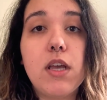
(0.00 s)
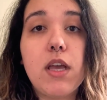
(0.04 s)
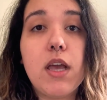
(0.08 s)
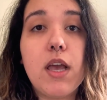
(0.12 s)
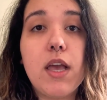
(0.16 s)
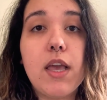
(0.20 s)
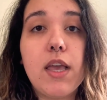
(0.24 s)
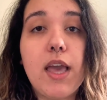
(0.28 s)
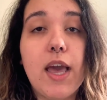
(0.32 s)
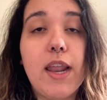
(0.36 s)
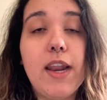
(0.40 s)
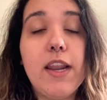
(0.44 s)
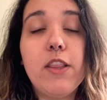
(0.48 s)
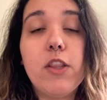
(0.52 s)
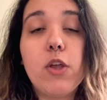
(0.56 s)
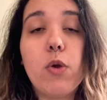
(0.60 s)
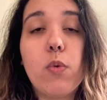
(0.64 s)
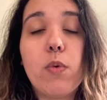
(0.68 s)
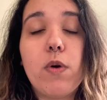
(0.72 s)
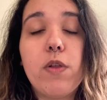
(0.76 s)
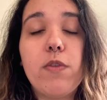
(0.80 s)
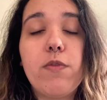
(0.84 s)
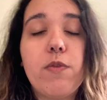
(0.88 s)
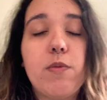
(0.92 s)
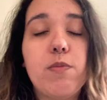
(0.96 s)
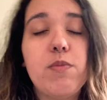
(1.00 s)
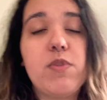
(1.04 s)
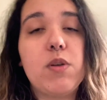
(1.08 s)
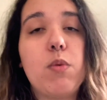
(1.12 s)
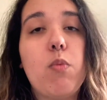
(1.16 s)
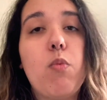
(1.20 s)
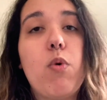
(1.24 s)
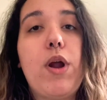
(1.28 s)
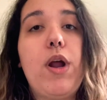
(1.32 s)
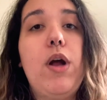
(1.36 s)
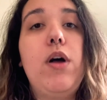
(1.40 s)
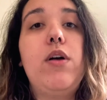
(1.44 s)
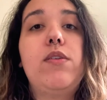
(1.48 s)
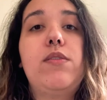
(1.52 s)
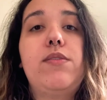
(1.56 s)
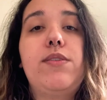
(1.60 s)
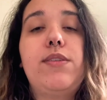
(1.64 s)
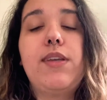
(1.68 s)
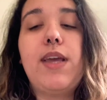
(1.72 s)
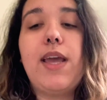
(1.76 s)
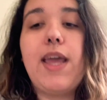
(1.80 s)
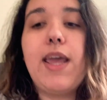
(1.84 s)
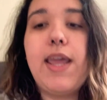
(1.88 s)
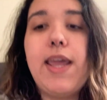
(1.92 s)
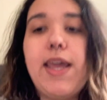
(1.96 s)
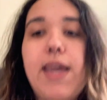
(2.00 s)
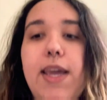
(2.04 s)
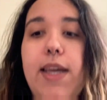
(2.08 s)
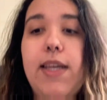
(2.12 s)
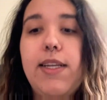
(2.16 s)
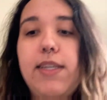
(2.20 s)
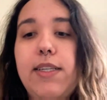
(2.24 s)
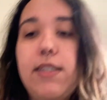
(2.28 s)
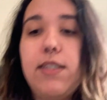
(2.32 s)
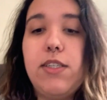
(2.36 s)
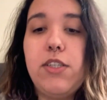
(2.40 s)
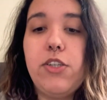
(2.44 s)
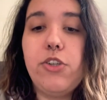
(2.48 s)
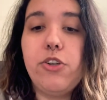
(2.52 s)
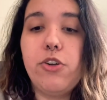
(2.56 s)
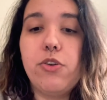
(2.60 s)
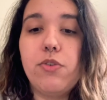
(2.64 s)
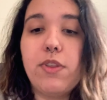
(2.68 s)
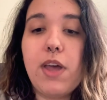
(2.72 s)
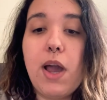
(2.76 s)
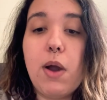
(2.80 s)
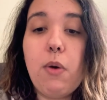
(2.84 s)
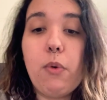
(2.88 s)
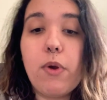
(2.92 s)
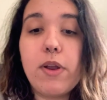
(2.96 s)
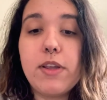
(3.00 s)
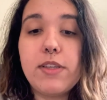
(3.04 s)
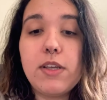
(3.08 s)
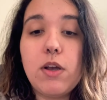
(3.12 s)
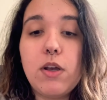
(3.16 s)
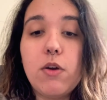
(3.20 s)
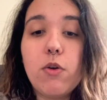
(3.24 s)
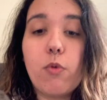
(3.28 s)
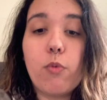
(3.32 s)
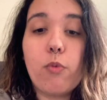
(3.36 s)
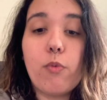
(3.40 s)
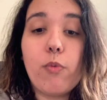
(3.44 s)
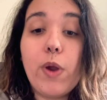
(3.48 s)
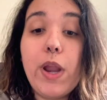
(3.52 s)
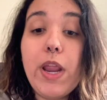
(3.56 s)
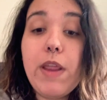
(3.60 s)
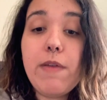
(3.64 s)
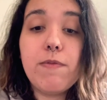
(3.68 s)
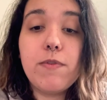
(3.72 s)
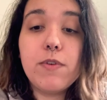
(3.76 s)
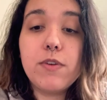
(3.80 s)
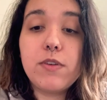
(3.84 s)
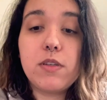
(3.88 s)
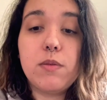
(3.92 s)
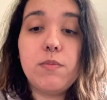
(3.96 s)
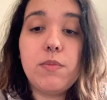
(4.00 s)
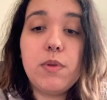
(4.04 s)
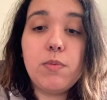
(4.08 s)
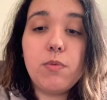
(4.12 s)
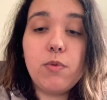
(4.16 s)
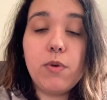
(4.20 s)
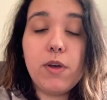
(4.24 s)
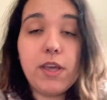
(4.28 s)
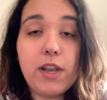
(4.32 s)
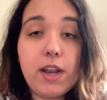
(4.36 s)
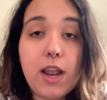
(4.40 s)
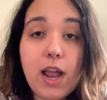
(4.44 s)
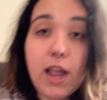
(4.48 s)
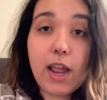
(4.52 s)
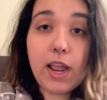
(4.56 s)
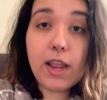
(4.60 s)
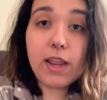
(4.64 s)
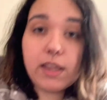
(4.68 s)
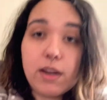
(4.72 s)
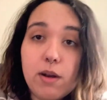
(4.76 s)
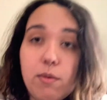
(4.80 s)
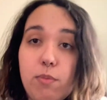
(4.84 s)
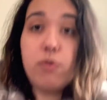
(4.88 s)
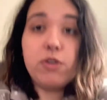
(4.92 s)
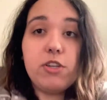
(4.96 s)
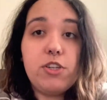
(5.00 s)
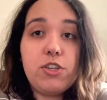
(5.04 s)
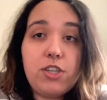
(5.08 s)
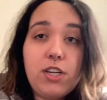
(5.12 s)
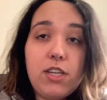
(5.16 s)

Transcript: getting their wealth from somewhere else. And, that works out great for some people, and I can appreciate